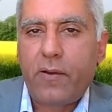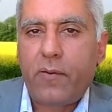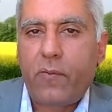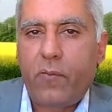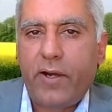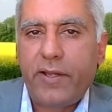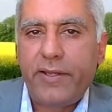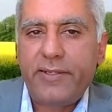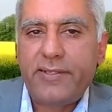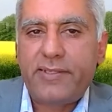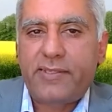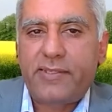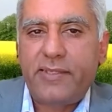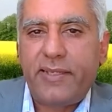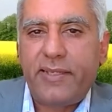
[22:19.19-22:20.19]
What I
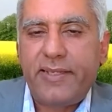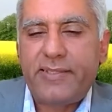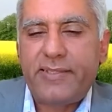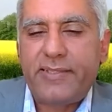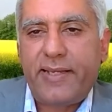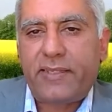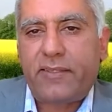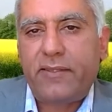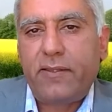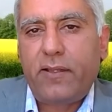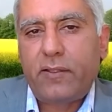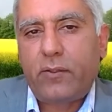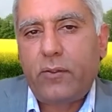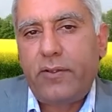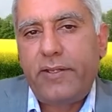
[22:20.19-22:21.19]
see is that
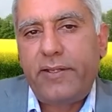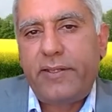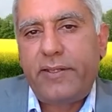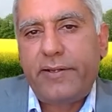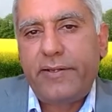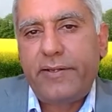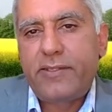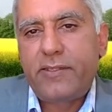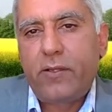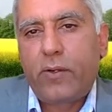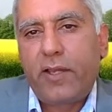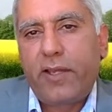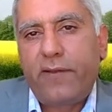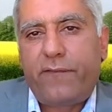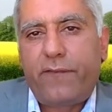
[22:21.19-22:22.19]
not only there is no
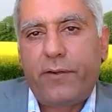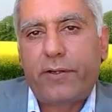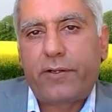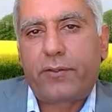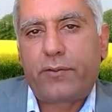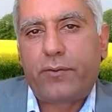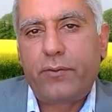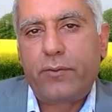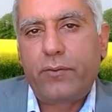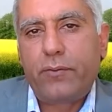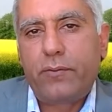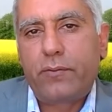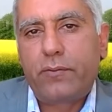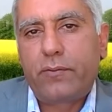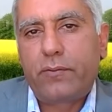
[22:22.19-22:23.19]
effort
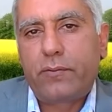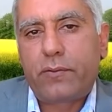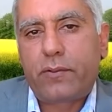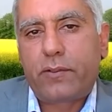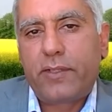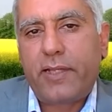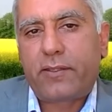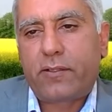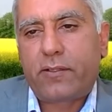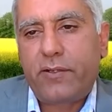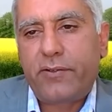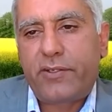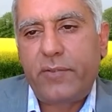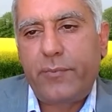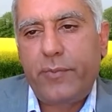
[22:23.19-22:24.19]
that
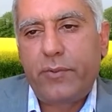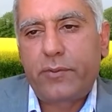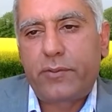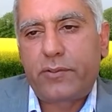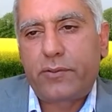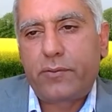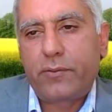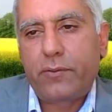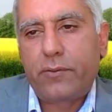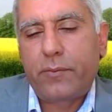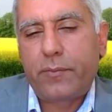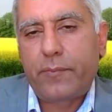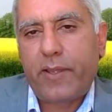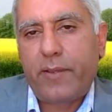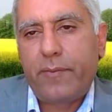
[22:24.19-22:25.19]
contribute to
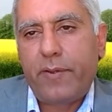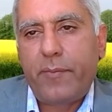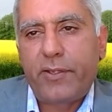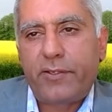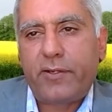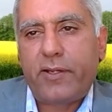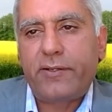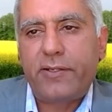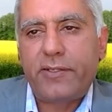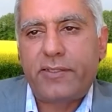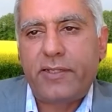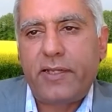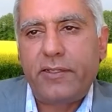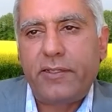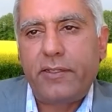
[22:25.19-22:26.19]
a better
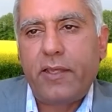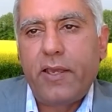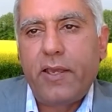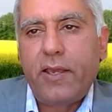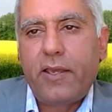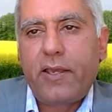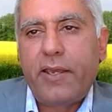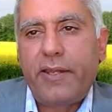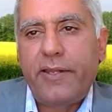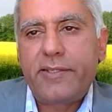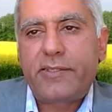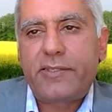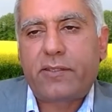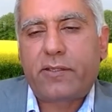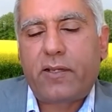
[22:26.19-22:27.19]
understanding, it
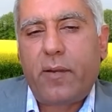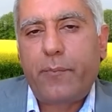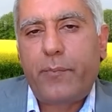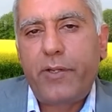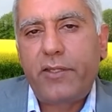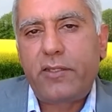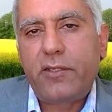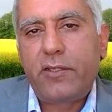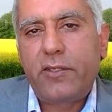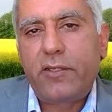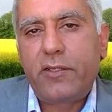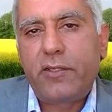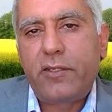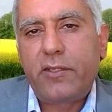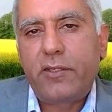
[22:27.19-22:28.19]
is completely the
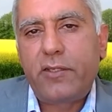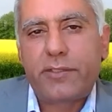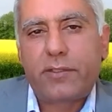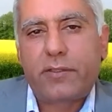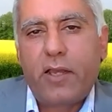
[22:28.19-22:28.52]
opposite.